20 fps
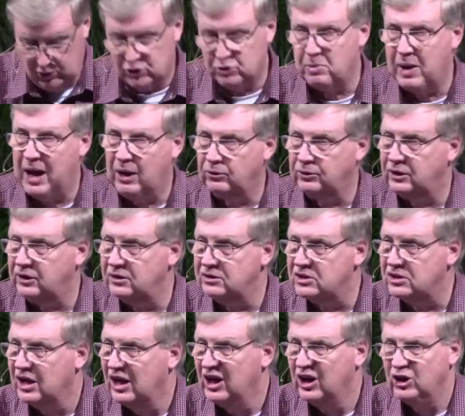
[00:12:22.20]
mountains?
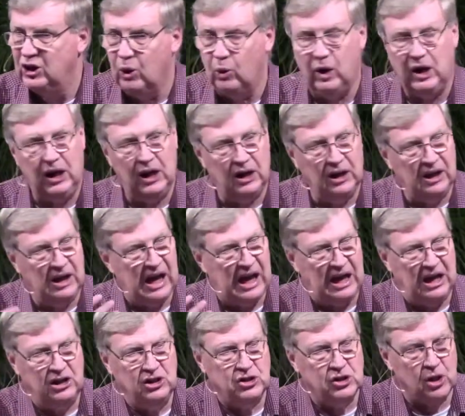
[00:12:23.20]
Do we
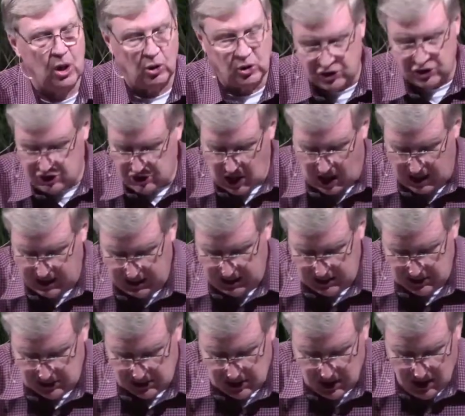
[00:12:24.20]
engage those giants?
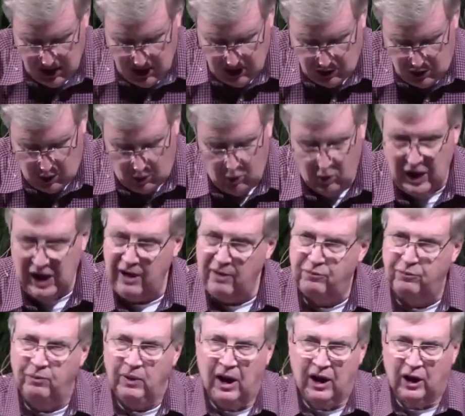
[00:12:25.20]
Do we
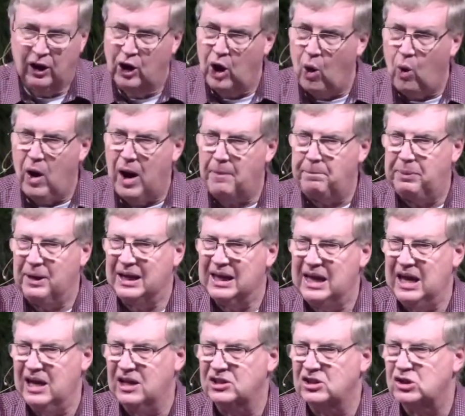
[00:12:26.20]
go up
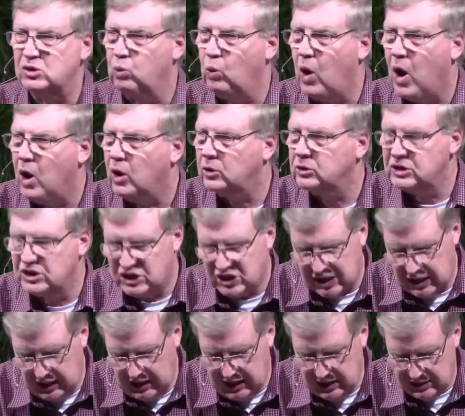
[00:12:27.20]
against walled
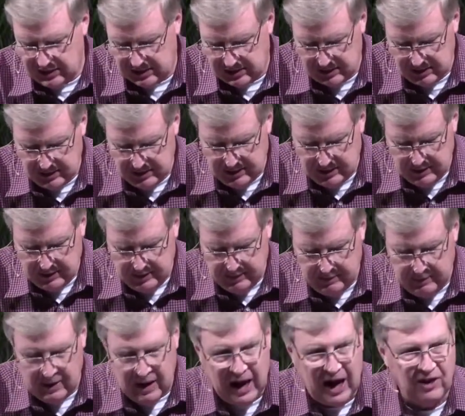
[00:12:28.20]
cities?
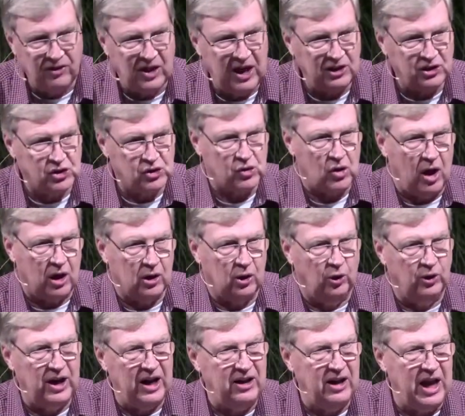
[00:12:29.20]
And they struggled
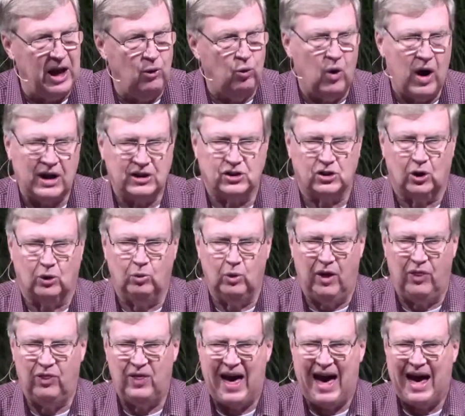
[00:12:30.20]
and they wrestled with
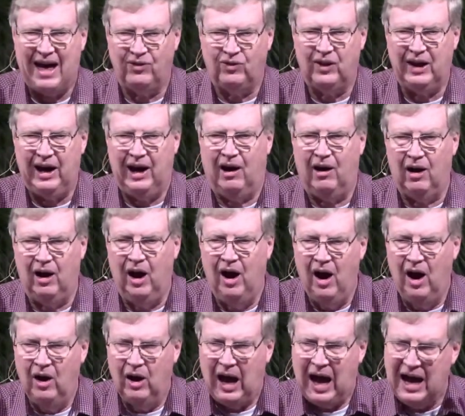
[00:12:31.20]
that there
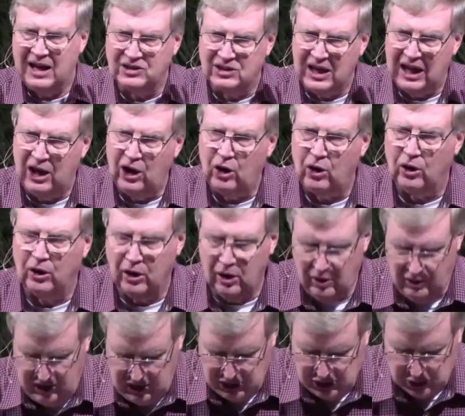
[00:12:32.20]
as they heard
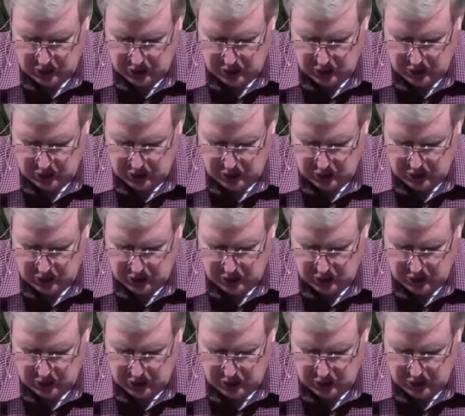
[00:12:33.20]
this